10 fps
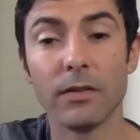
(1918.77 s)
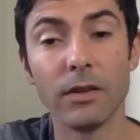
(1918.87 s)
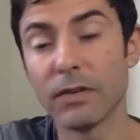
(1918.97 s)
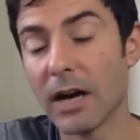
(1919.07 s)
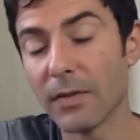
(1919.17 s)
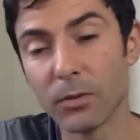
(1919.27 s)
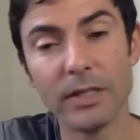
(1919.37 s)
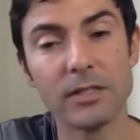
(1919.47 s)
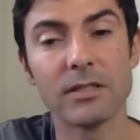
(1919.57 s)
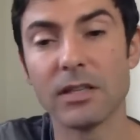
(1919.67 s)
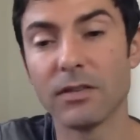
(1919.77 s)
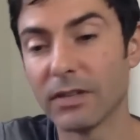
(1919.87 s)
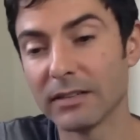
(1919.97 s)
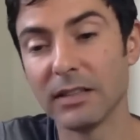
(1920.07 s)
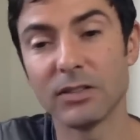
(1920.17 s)
They've got the reasons, they've
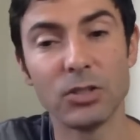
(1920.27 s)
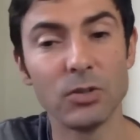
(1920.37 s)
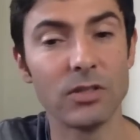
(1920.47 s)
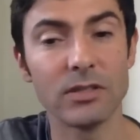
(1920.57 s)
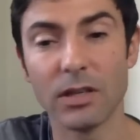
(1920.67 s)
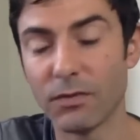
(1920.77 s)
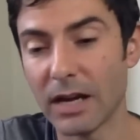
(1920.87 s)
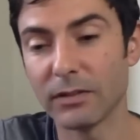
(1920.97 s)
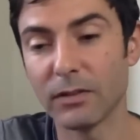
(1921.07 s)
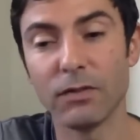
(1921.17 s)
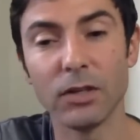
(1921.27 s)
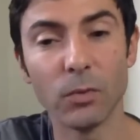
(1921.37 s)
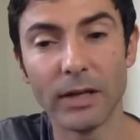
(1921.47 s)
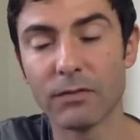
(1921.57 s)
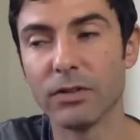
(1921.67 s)
got the excuses, they've got the fear,
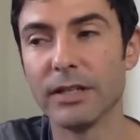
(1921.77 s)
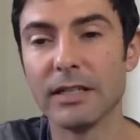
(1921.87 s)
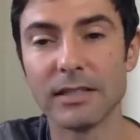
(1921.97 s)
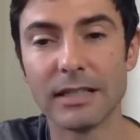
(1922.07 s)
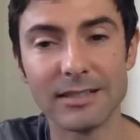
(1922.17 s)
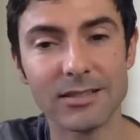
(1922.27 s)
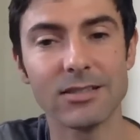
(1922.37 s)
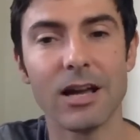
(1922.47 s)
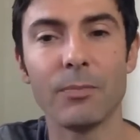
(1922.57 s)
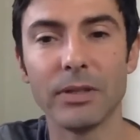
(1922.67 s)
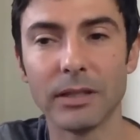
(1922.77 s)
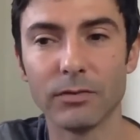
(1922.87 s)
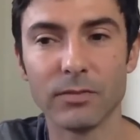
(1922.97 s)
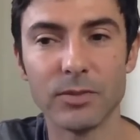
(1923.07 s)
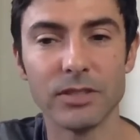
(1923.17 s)
whatever it is, and it's stopping them
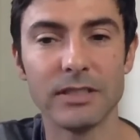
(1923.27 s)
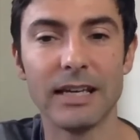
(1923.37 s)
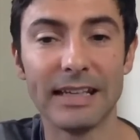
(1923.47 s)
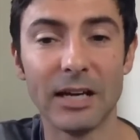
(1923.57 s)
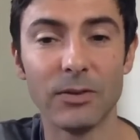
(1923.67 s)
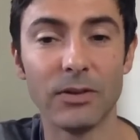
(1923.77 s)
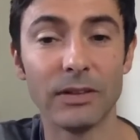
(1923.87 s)
from just getting out there.